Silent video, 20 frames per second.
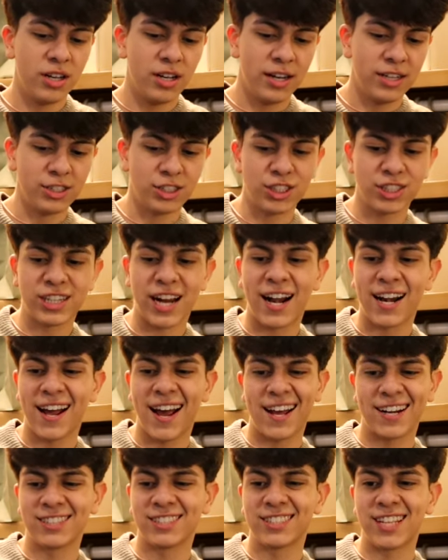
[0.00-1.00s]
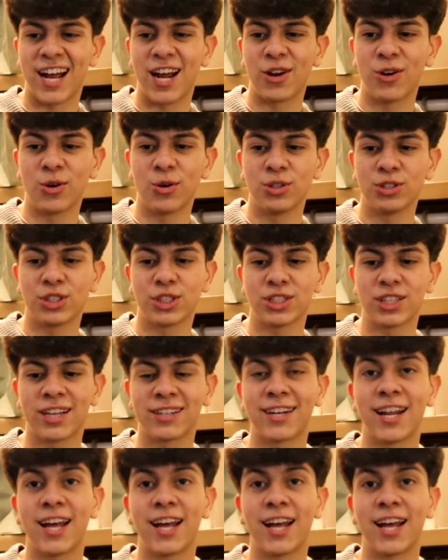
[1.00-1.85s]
And it's just kind of out of style. It's just like